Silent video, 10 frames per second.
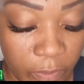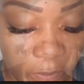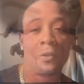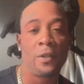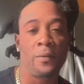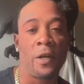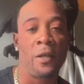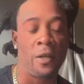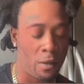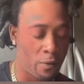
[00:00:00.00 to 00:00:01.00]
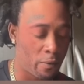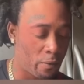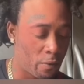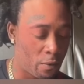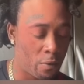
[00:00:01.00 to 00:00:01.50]
I never for nothing, I don't.
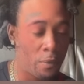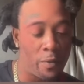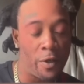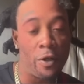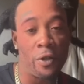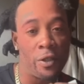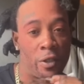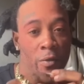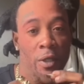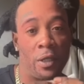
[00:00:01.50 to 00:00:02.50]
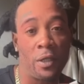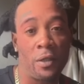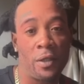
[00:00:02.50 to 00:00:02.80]
Tell me something, don't you know me?